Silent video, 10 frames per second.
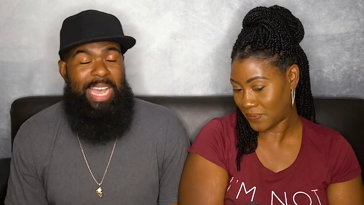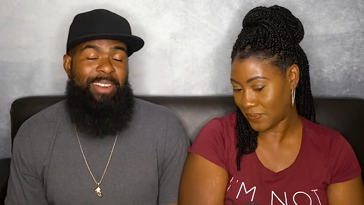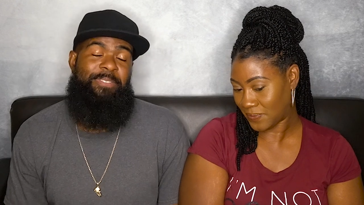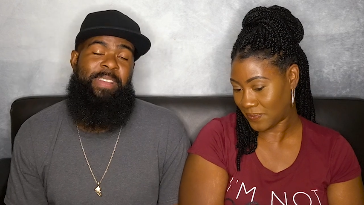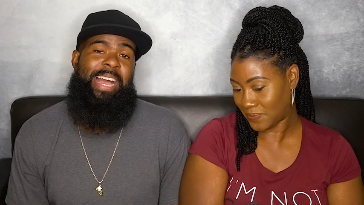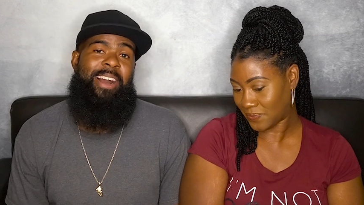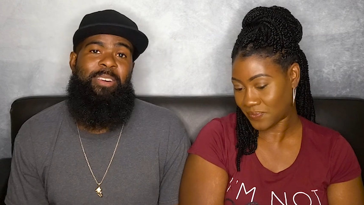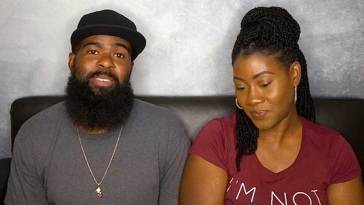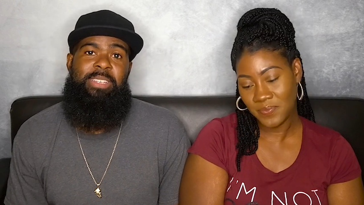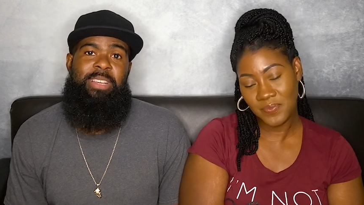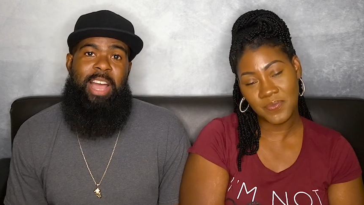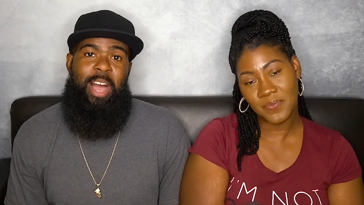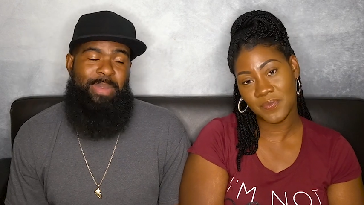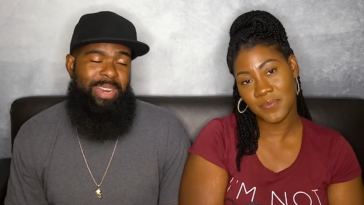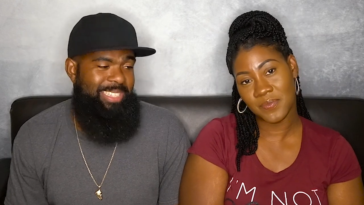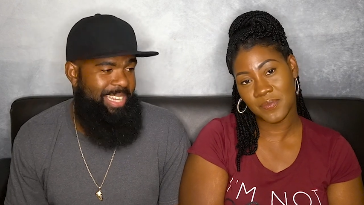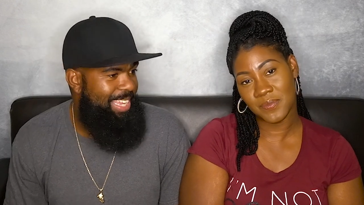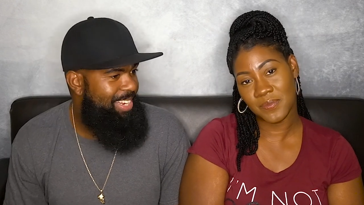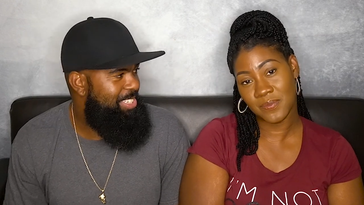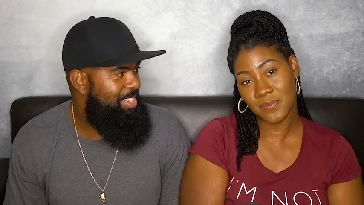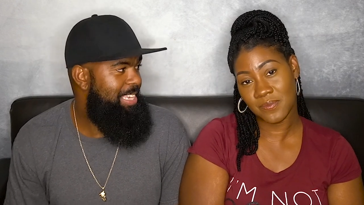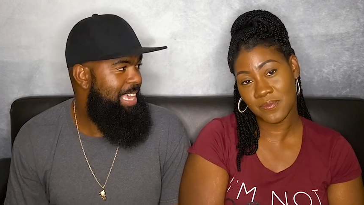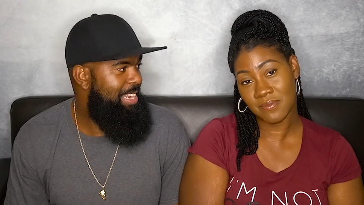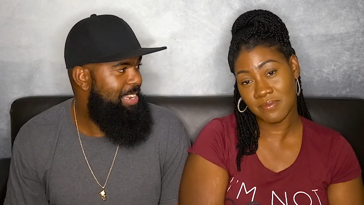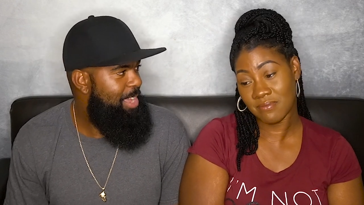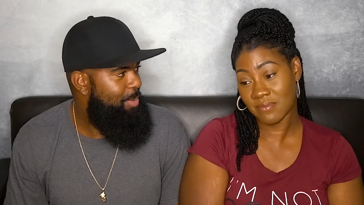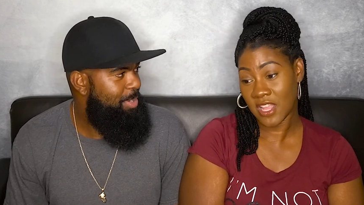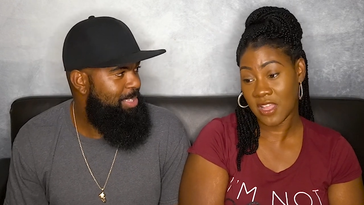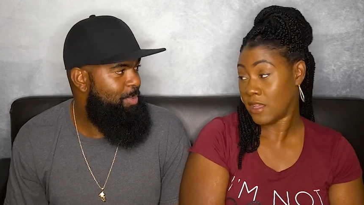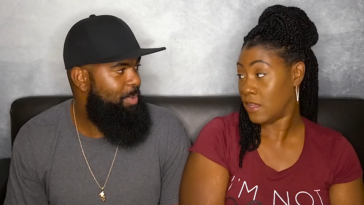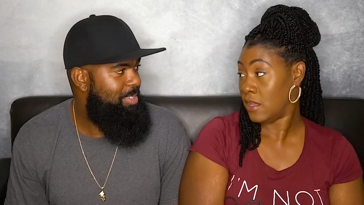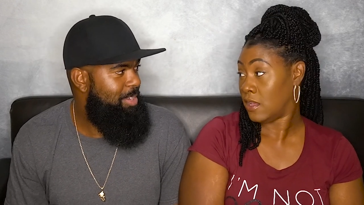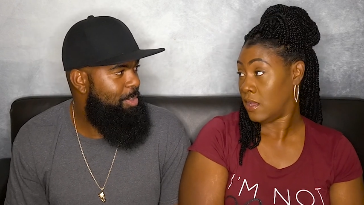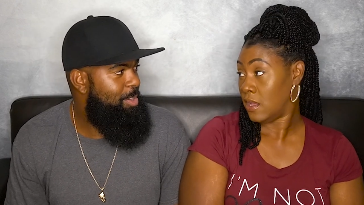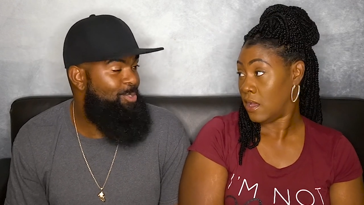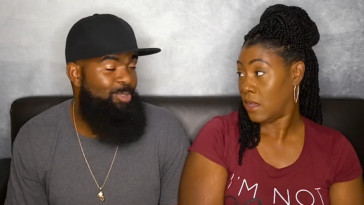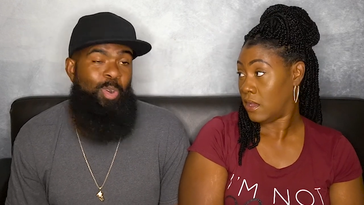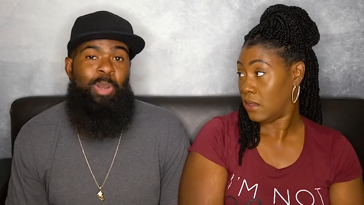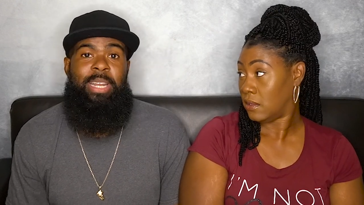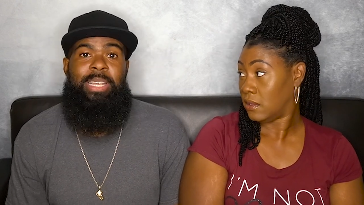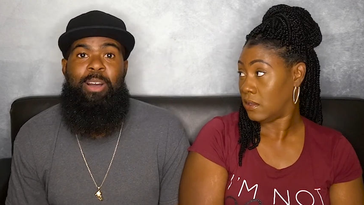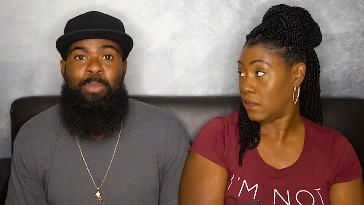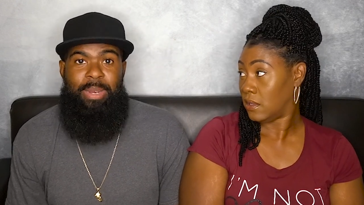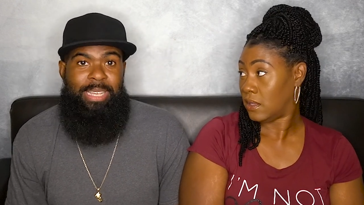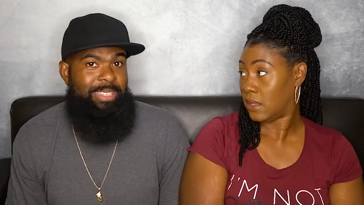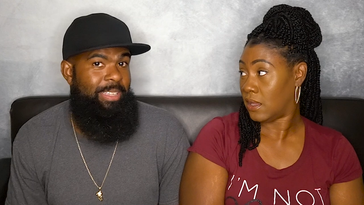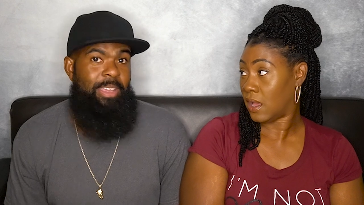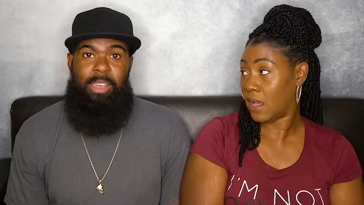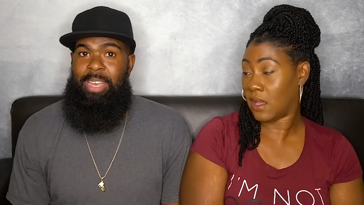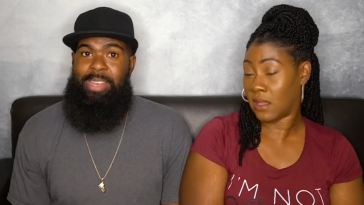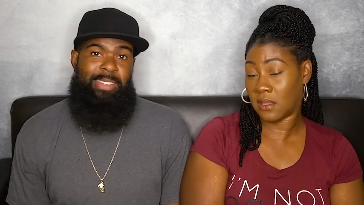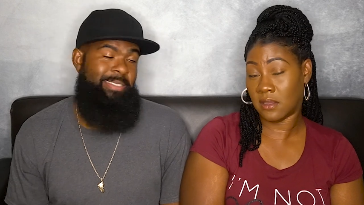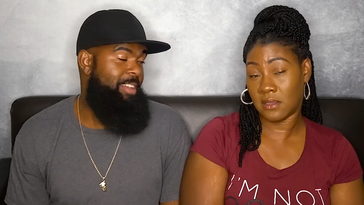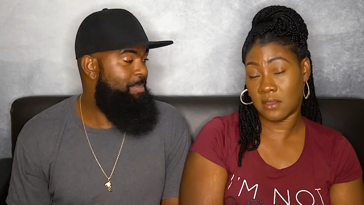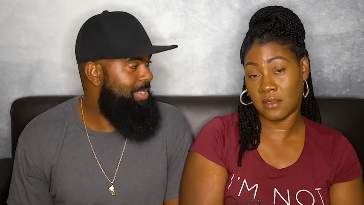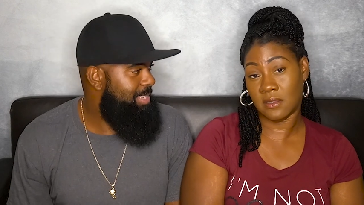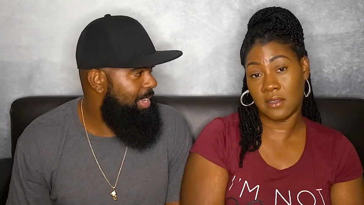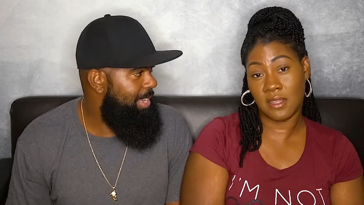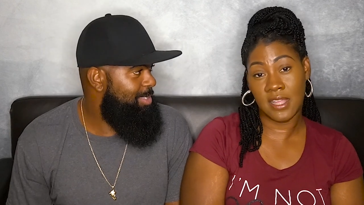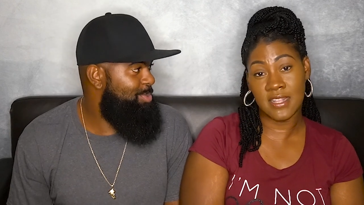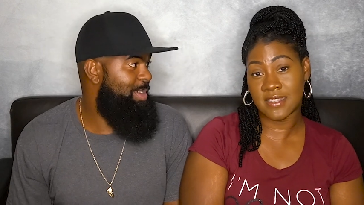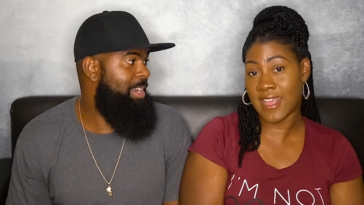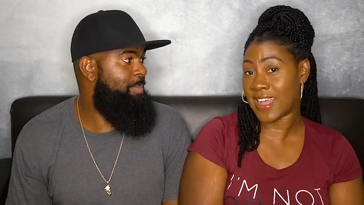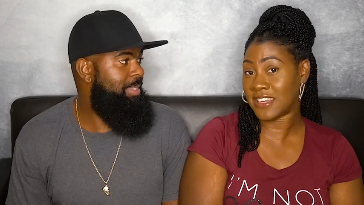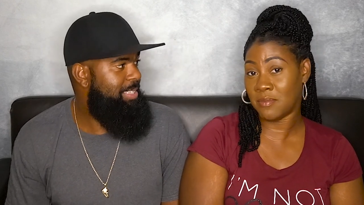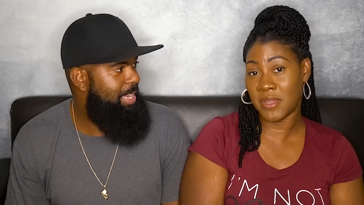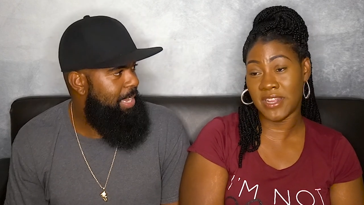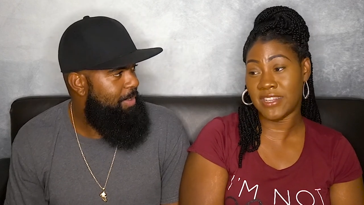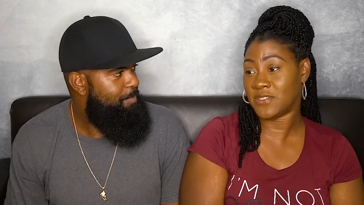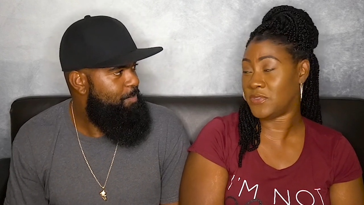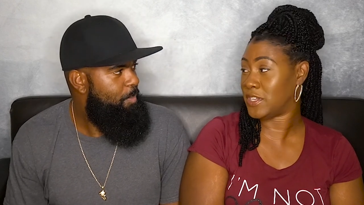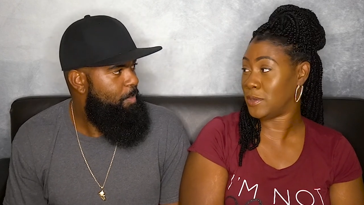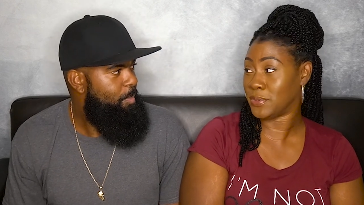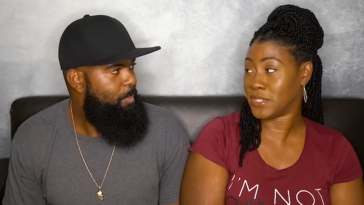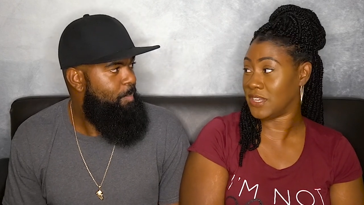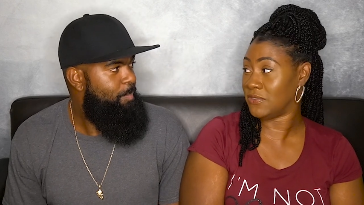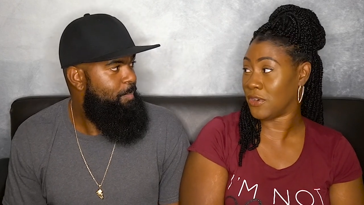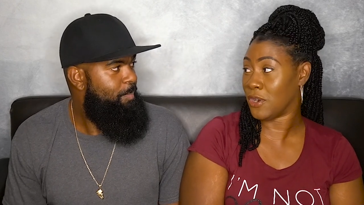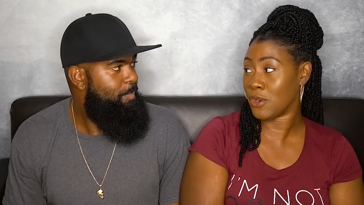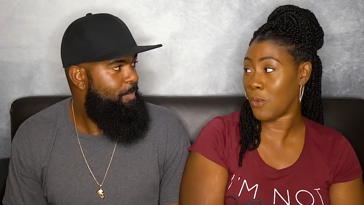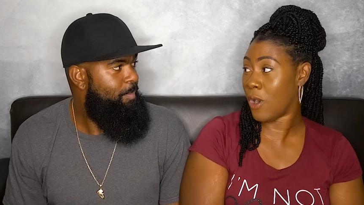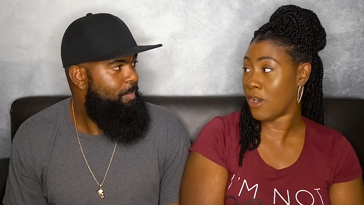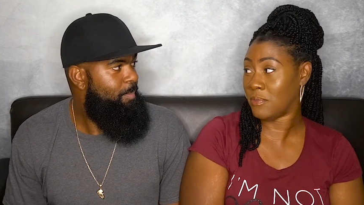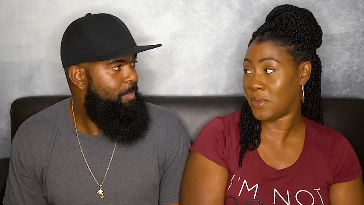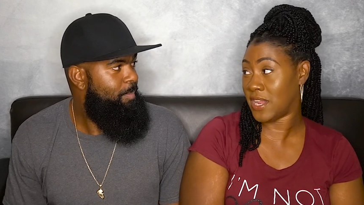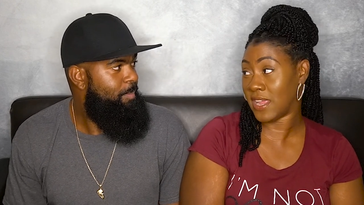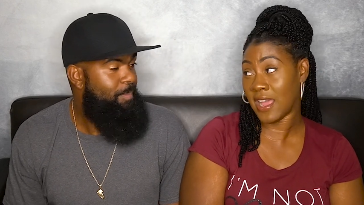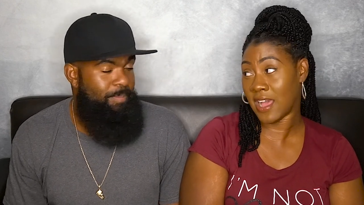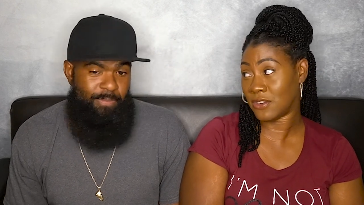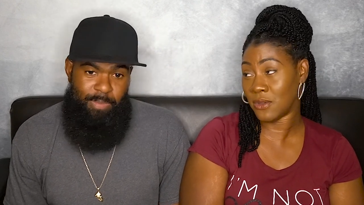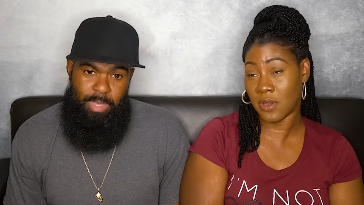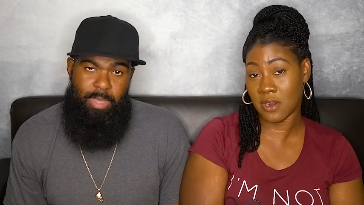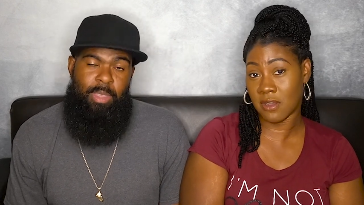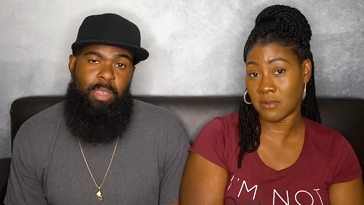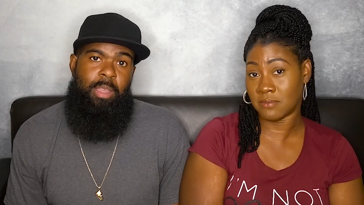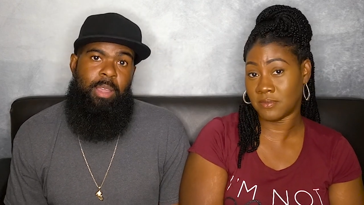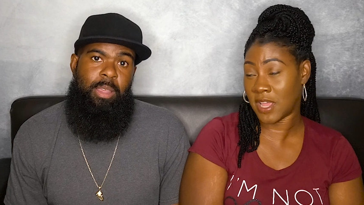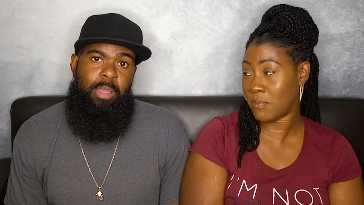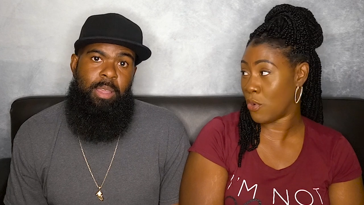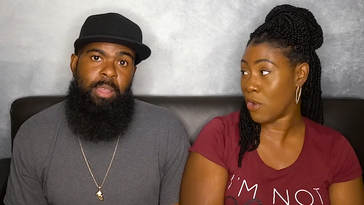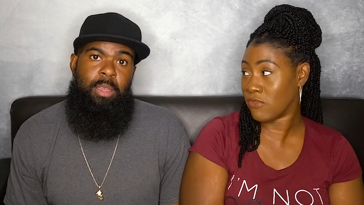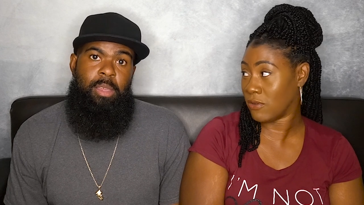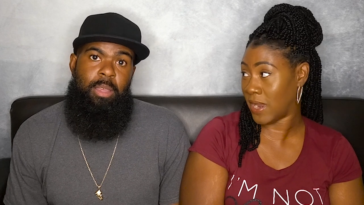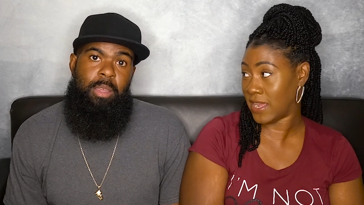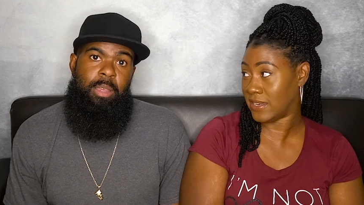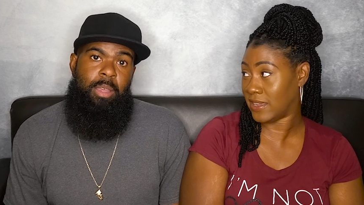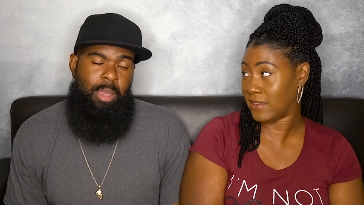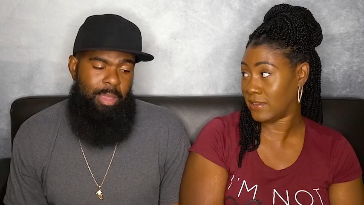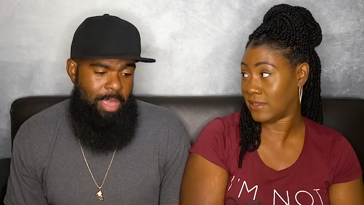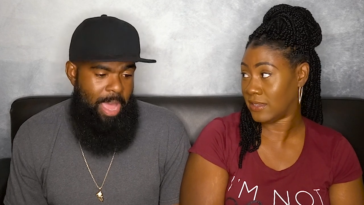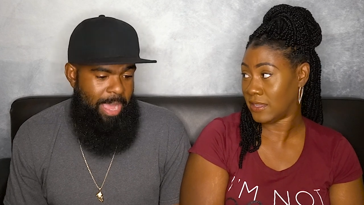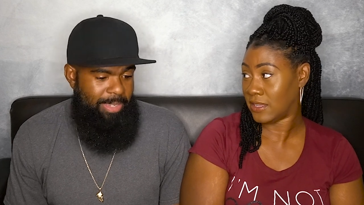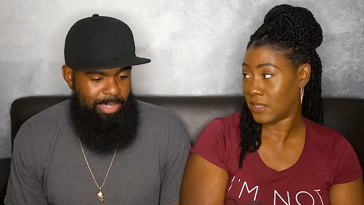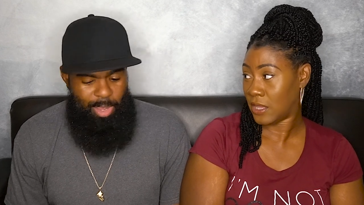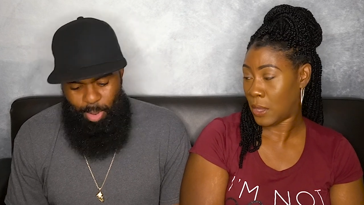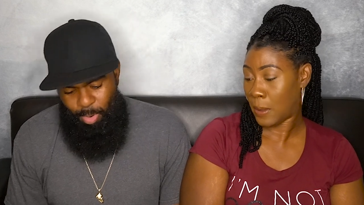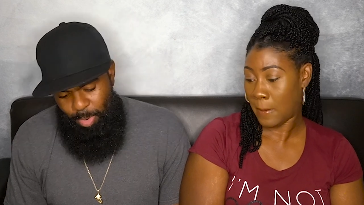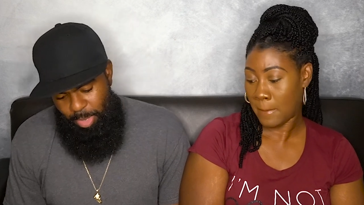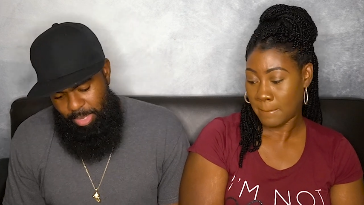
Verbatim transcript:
Speaker 1: trying to figure out how
Speaker 2: many
Speaker 1: shares does she get, and what's what's her control in the company? Is it is it ten percent?
Speaker 2: It's got to be at least fifty percent for her to walk up in that guy doing um that boardroom like that.
Speaker 1: Yeah. So